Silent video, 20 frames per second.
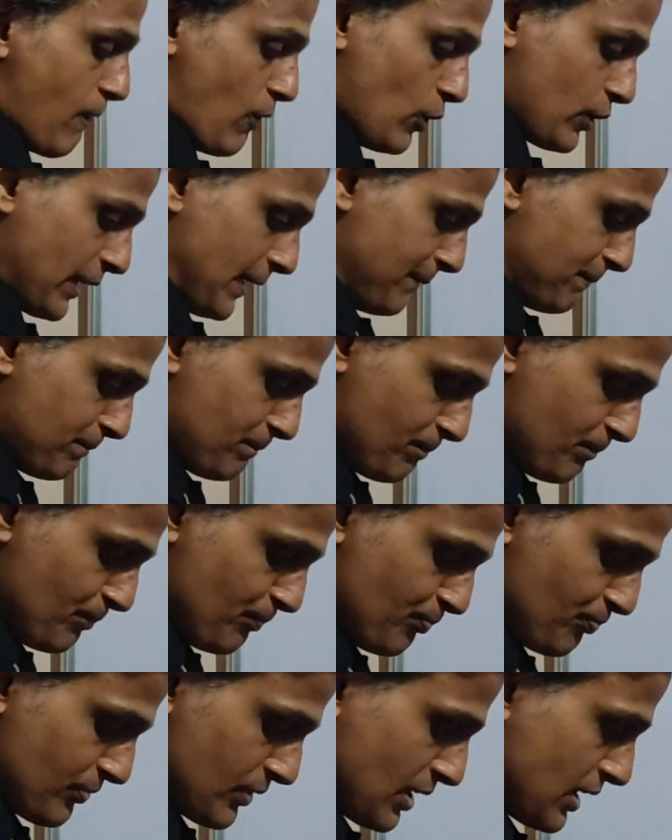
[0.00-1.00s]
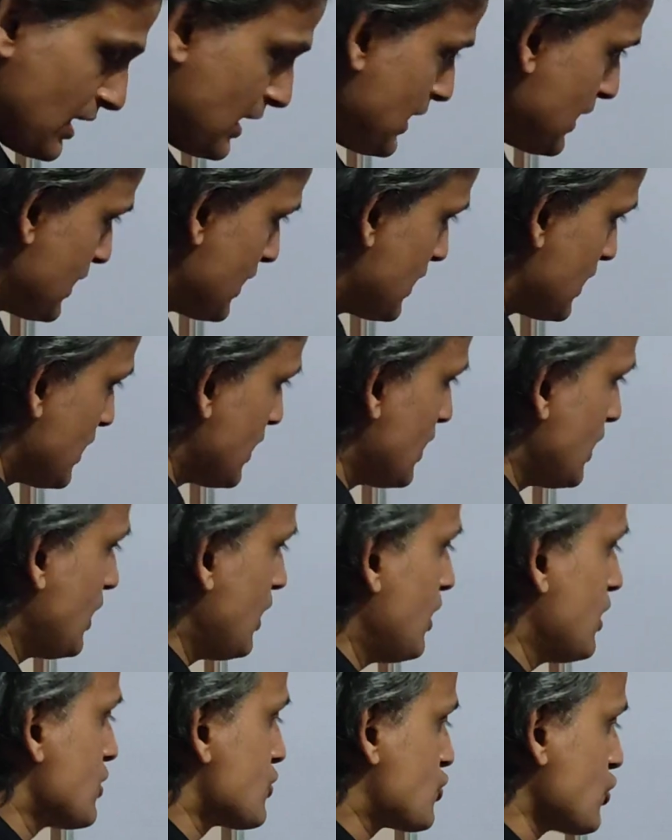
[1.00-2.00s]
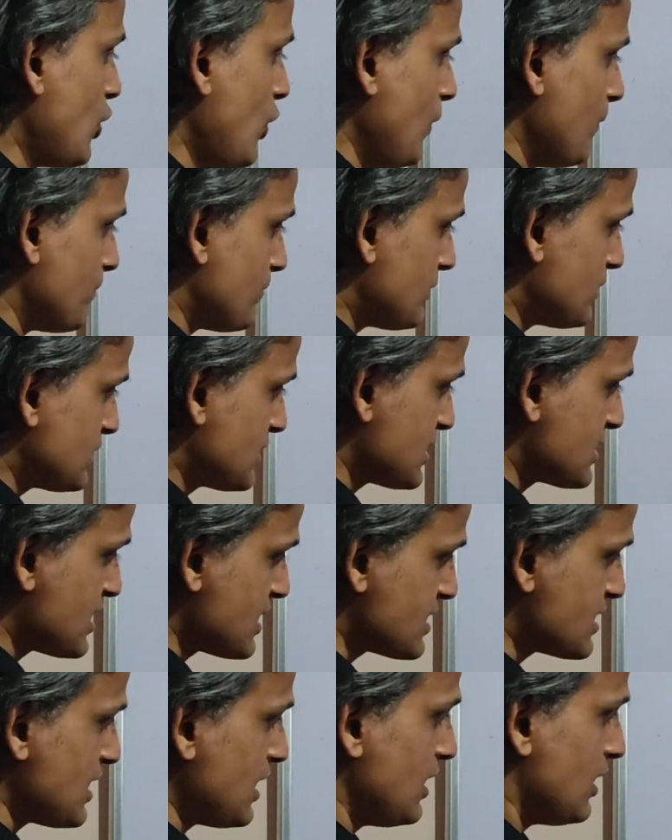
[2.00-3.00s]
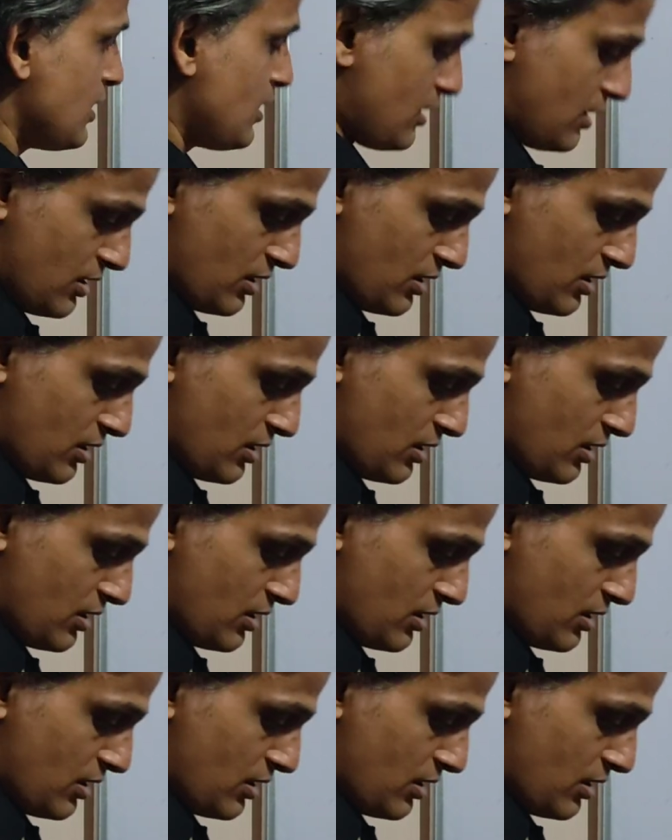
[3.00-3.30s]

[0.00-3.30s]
Okay, so this is the